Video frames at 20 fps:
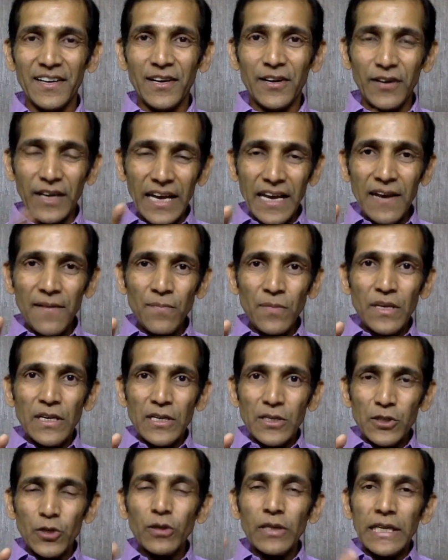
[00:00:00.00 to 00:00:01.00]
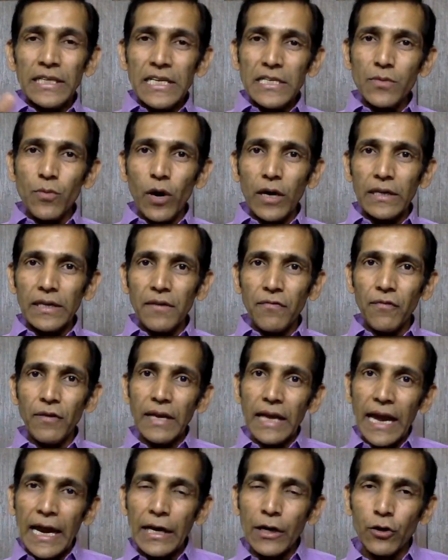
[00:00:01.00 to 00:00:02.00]
Okay, so this is what they
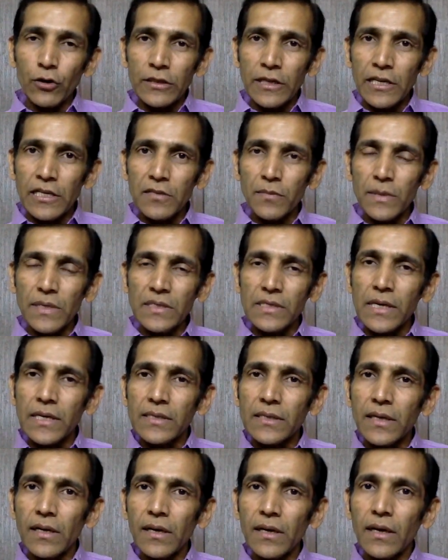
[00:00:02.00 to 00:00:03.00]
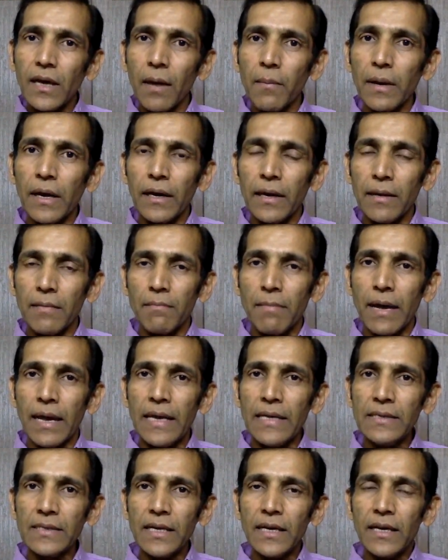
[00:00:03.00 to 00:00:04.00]
feel. Endogenous means there is a chemical
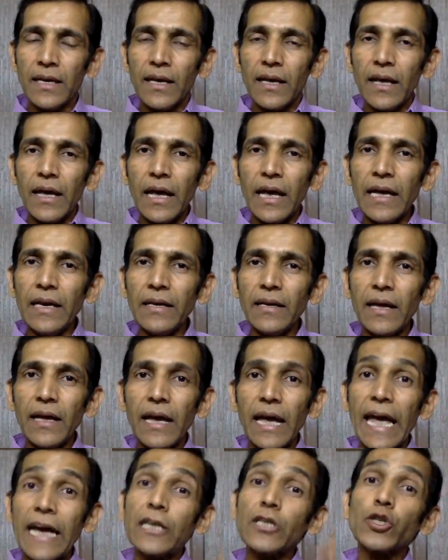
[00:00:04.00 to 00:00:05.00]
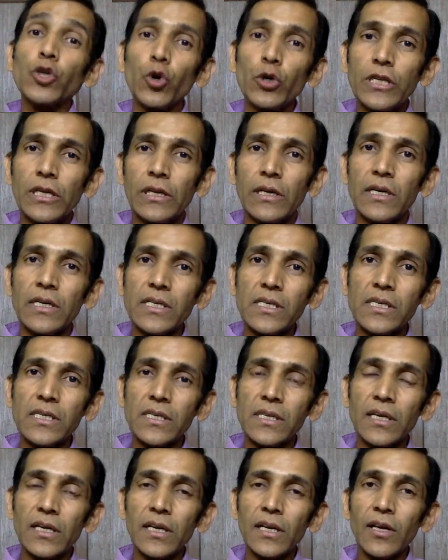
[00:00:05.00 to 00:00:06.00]
imbalance. In
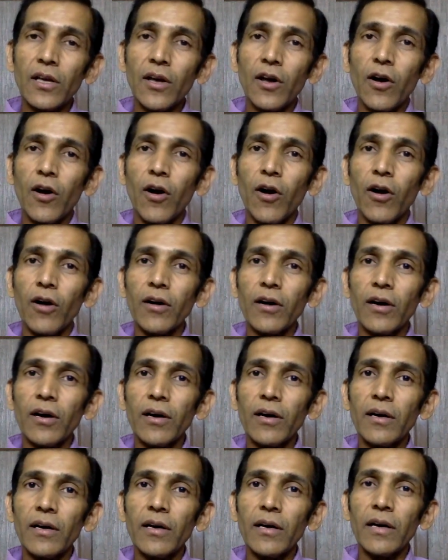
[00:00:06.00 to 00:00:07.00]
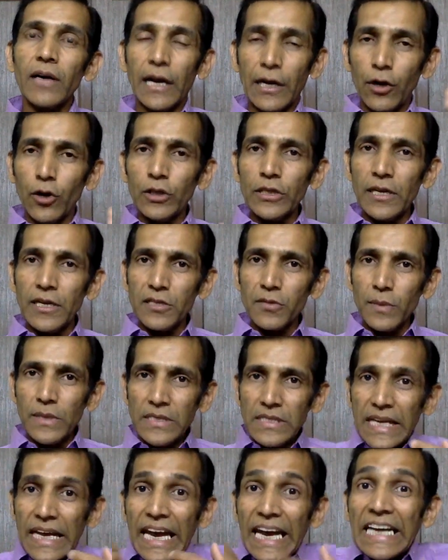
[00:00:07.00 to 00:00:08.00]
exogenous, endogenous
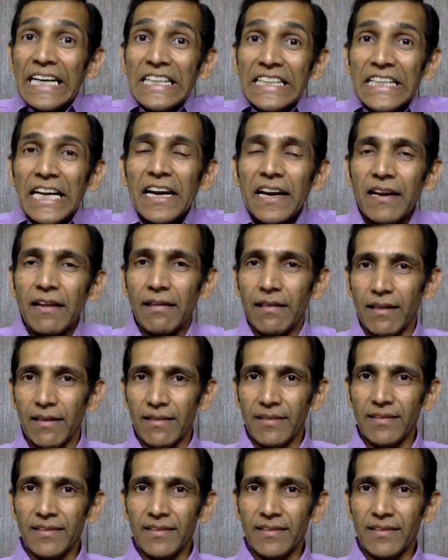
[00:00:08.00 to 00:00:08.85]
means internal,